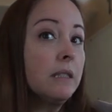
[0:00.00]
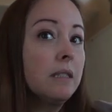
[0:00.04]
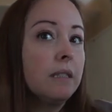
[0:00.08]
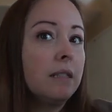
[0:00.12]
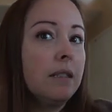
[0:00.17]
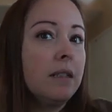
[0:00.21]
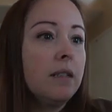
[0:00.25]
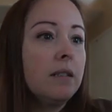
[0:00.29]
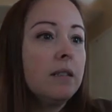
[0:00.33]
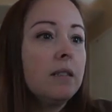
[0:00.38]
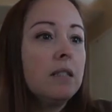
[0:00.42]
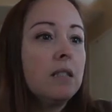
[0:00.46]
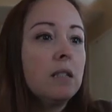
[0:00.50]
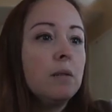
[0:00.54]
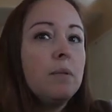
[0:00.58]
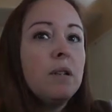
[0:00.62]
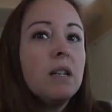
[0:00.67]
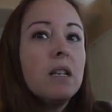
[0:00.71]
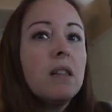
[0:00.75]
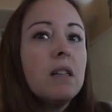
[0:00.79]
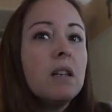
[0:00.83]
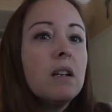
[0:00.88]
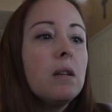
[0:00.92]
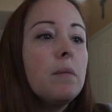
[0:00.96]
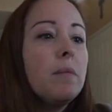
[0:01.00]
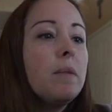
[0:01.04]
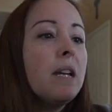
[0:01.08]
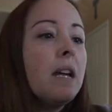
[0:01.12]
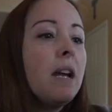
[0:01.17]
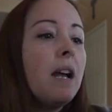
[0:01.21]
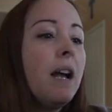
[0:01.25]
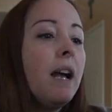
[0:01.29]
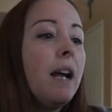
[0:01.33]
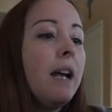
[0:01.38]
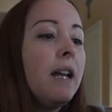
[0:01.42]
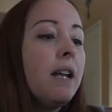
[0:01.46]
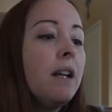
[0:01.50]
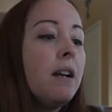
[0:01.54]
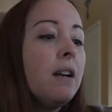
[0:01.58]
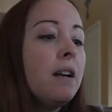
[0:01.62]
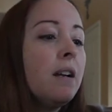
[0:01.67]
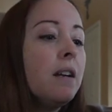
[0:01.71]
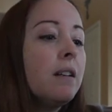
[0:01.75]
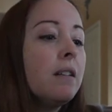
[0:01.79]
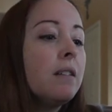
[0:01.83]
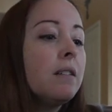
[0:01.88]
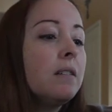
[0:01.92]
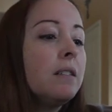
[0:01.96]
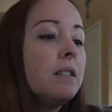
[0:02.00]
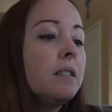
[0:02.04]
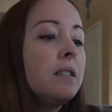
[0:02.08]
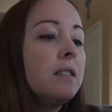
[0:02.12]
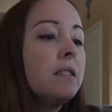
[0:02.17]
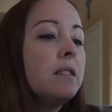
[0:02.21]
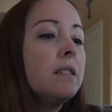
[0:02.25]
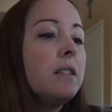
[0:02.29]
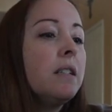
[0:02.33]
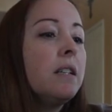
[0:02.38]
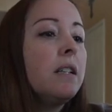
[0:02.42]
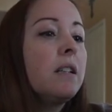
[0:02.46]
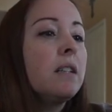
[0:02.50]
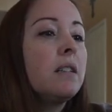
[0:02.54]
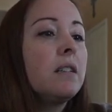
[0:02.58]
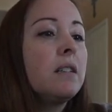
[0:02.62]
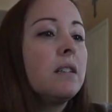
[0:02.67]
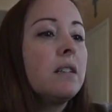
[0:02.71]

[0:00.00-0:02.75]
needs to be a little bit higher. Let's see.